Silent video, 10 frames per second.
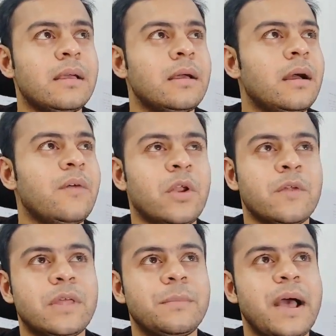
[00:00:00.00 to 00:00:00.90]
one
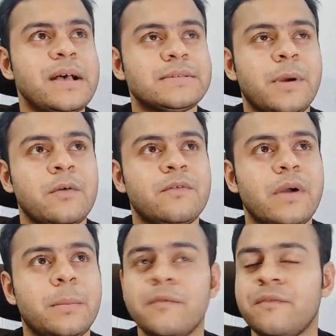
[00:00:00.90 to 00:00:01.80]
of them has
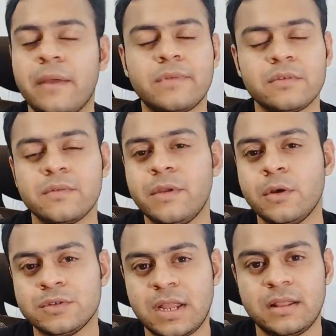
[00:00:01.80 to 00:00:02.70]
above 5,000
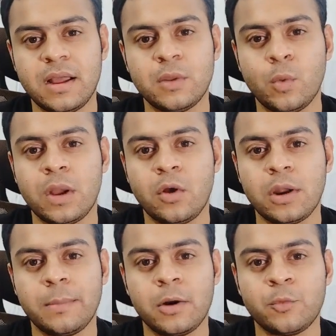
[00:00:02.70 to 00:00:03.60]
views, and the other one got
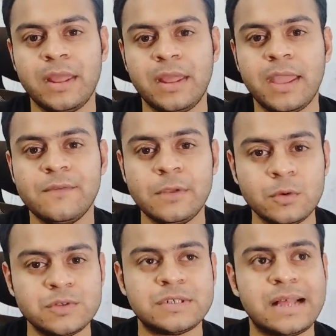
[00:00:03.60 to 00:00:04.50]
about 20k
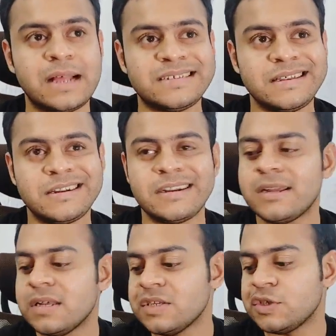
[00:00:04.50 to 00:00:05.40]
views last year.
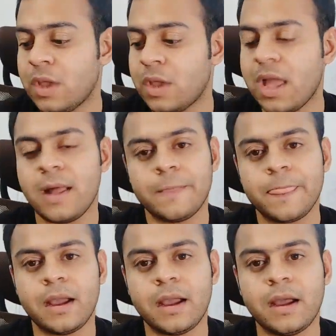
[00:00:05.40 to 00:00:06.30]
So
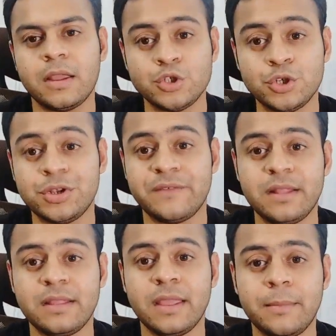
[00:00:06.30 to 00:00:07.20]
yeah, you should definitely
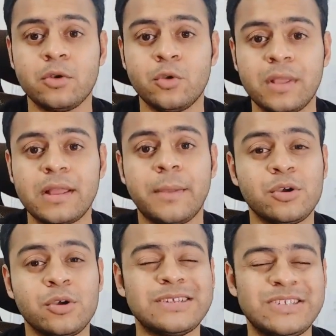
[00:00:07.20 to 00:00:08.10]
think about doing that,
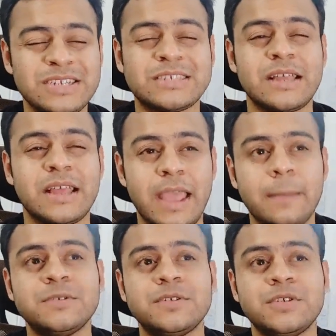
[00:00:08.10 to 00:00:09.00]
because it just
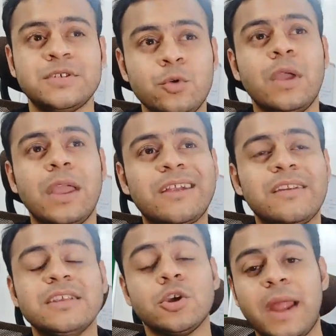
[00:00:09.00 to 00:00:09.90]
helps you
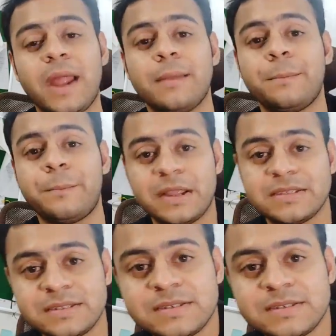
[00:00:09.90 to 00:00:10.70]
increase your brand presence.